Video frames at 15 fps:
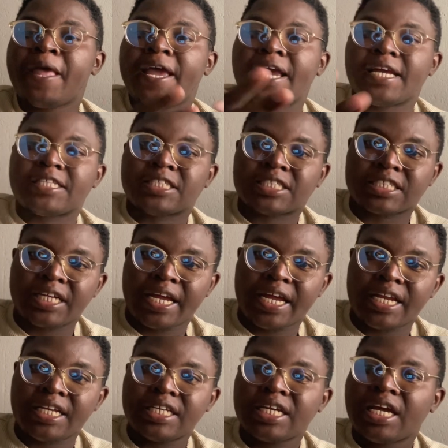a
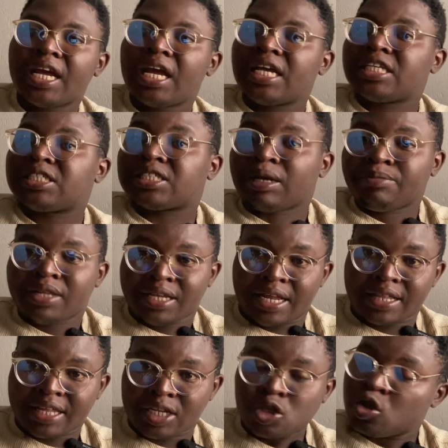trend, something like
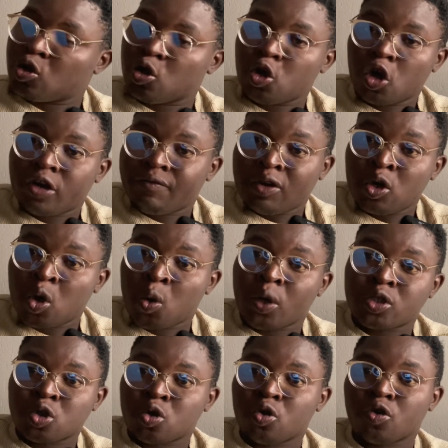that. You don't even know what
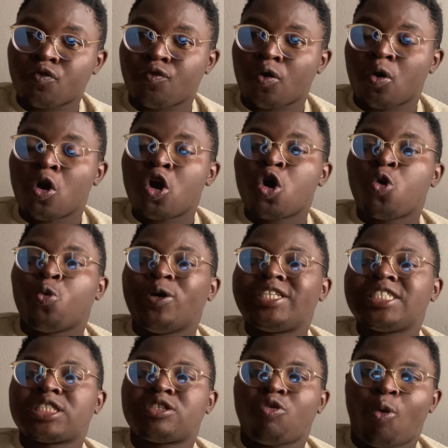to look for, which
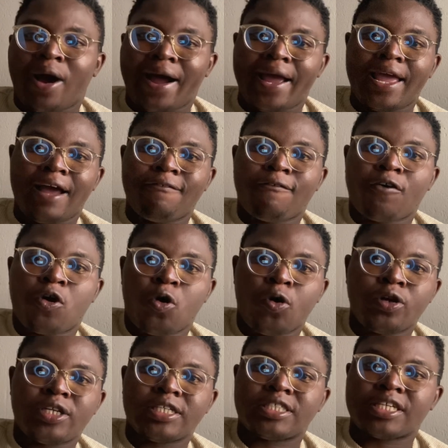is why I've got
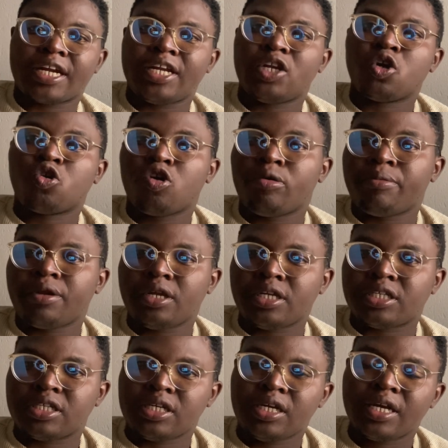a trading
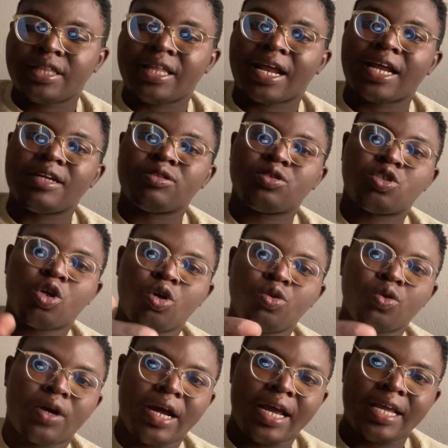community that I told you
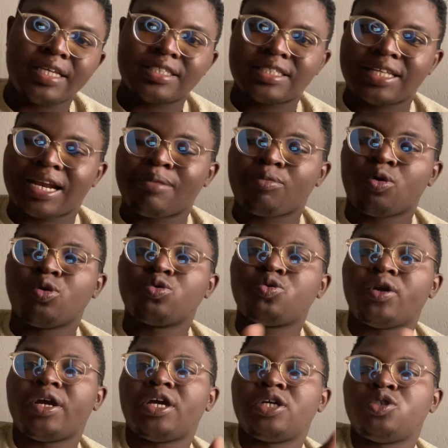guys that I'm going to
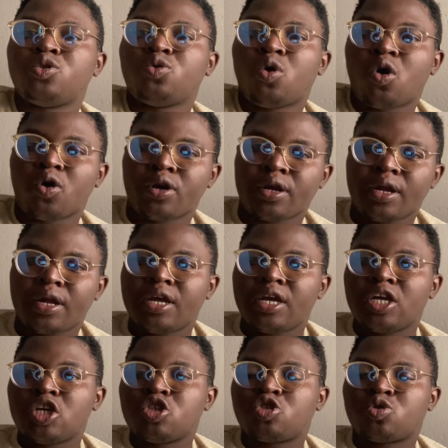add you on.
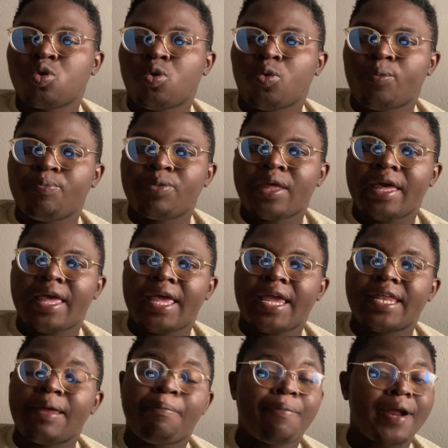So
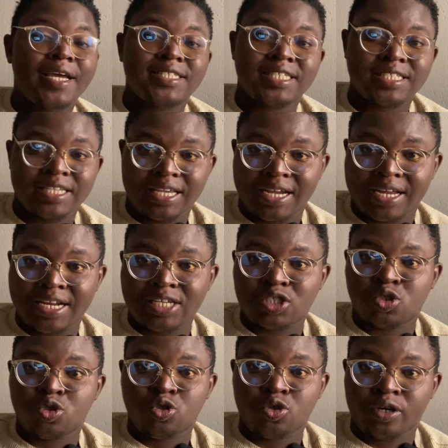the price has increased
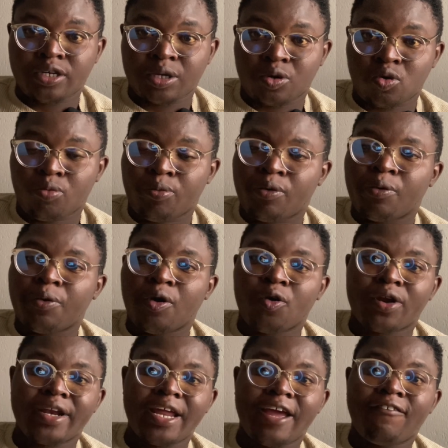to join the group. We
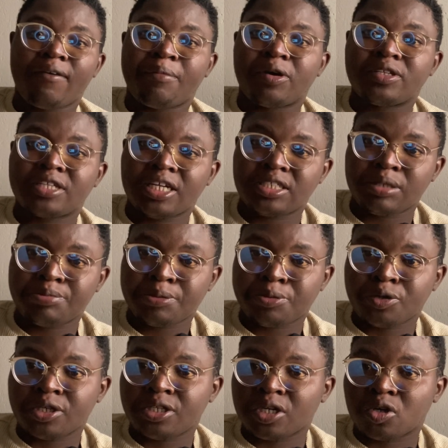already have about 30 people
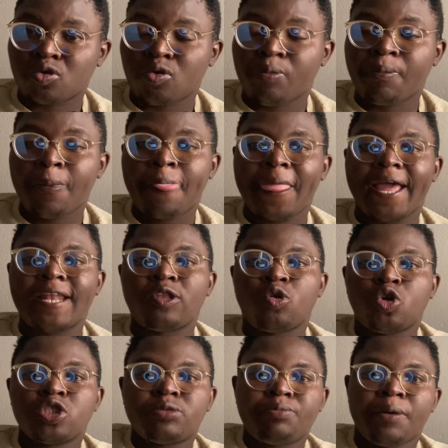in the group. And
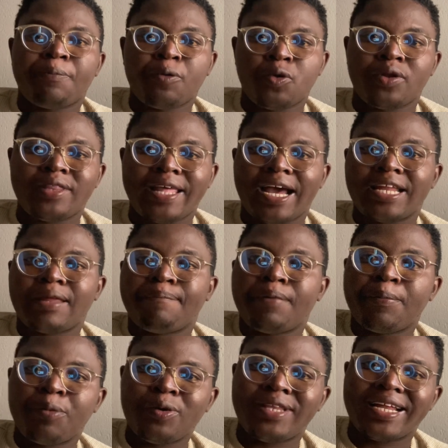those people, they are the
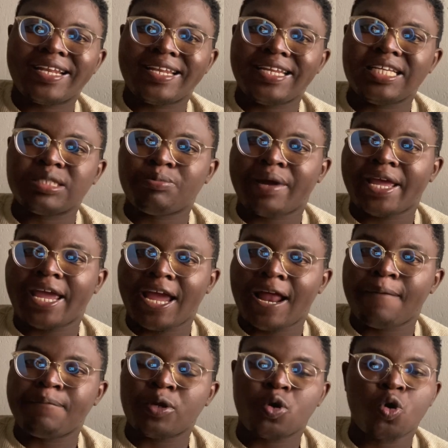people that need my help.
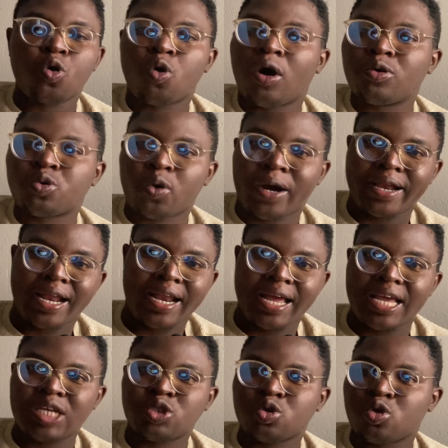You don't know how to
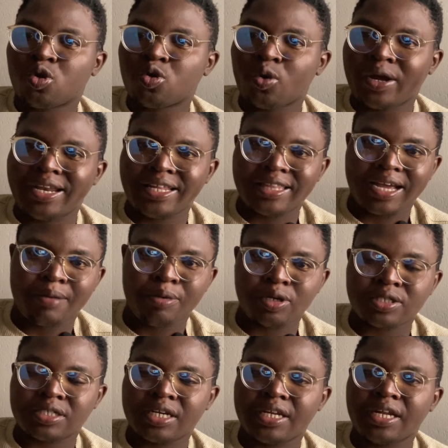analyze, you don't know anything about
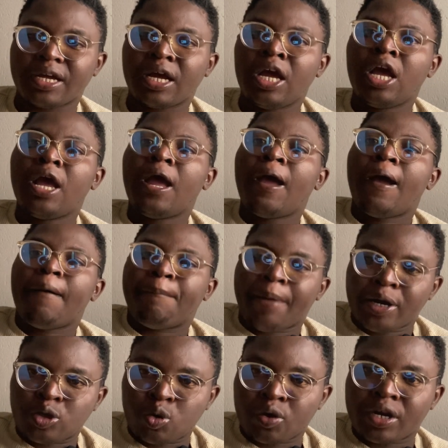trading,
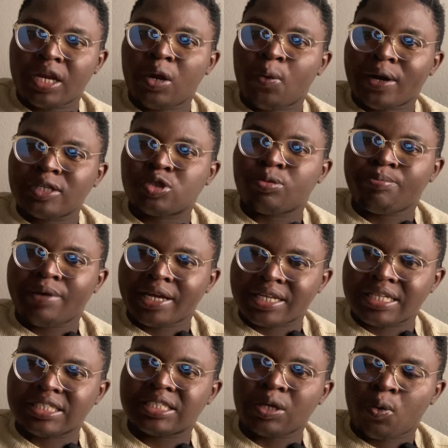but you really want to make this
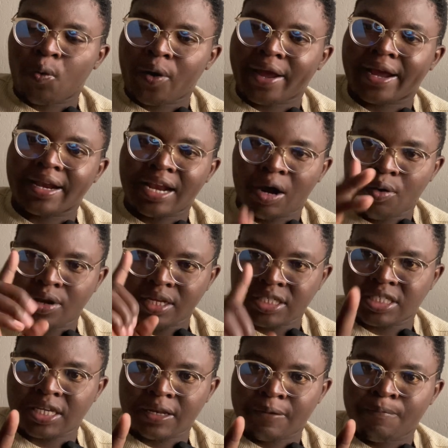thing work. Now,
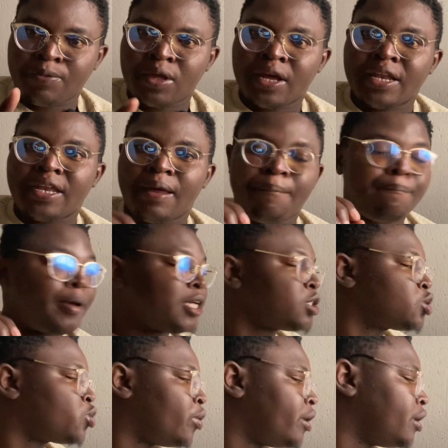listen, the best
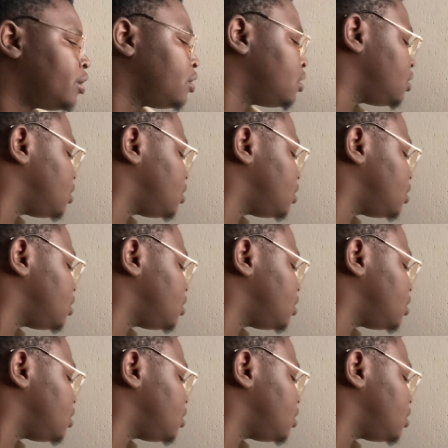way